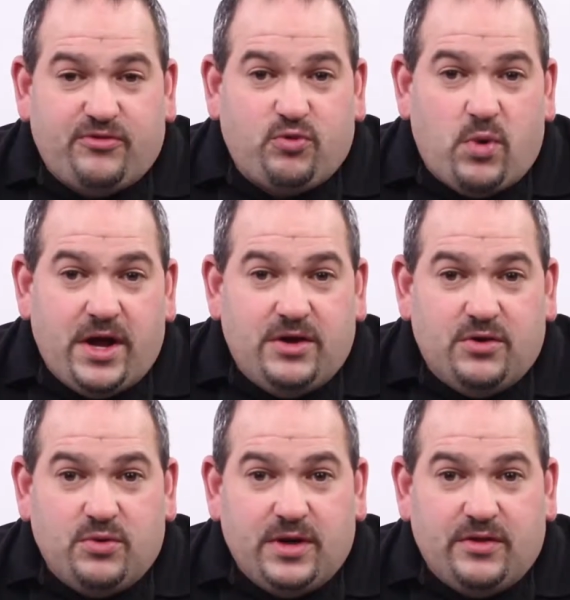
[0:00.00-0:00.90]
sway
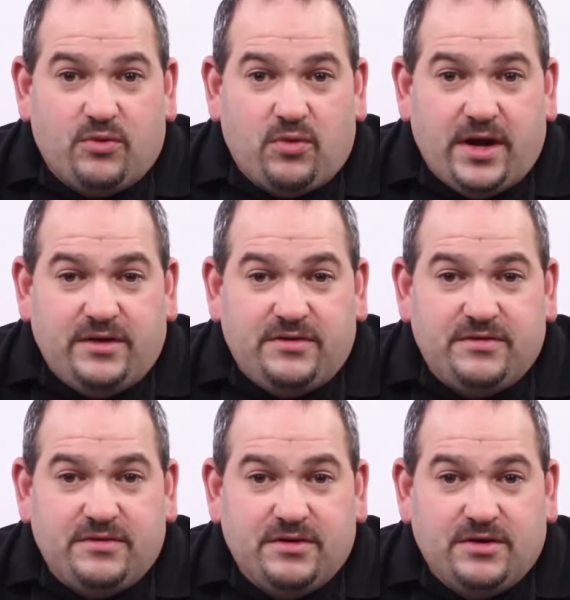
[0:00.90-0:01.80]
you in the
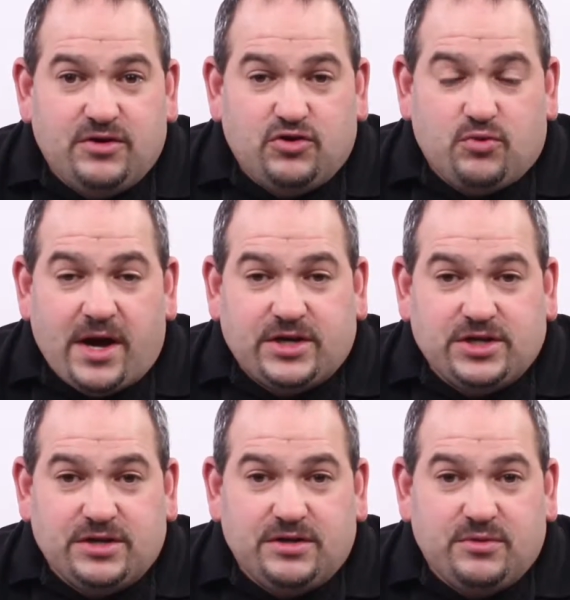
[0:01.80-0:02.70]
right
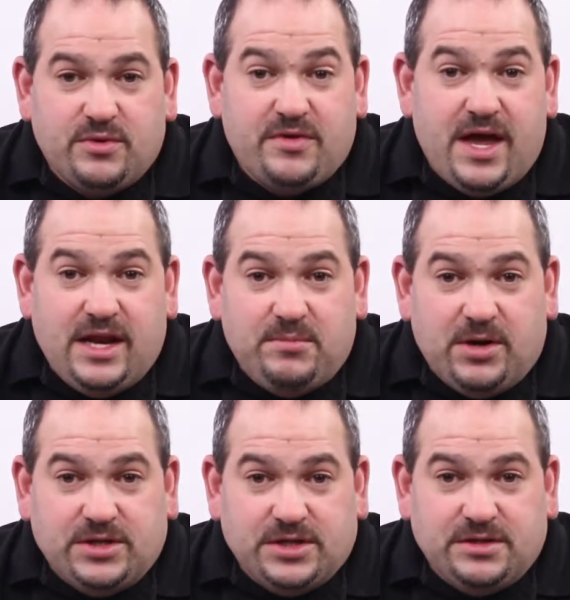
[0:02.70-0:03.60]
direction with any
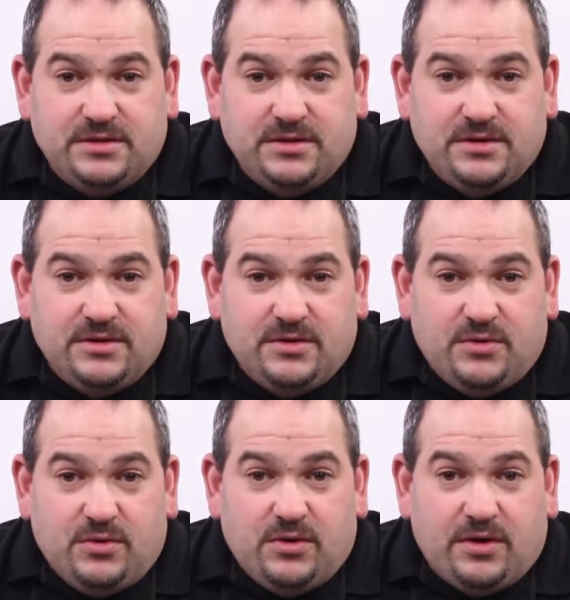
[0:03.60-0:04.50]
budget
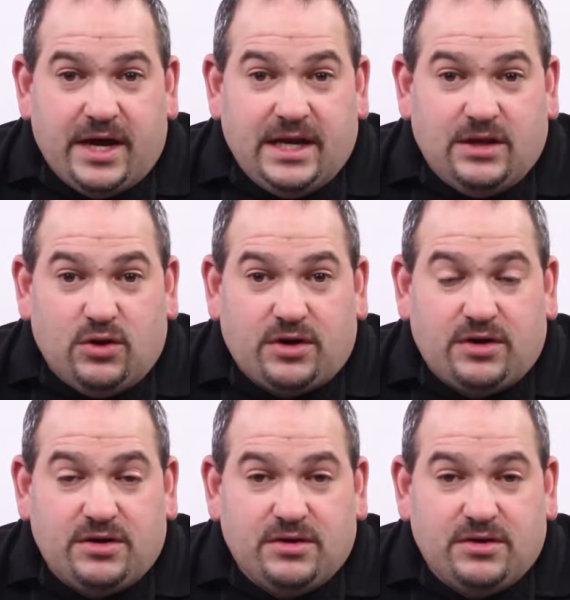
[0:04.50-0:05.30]
or any look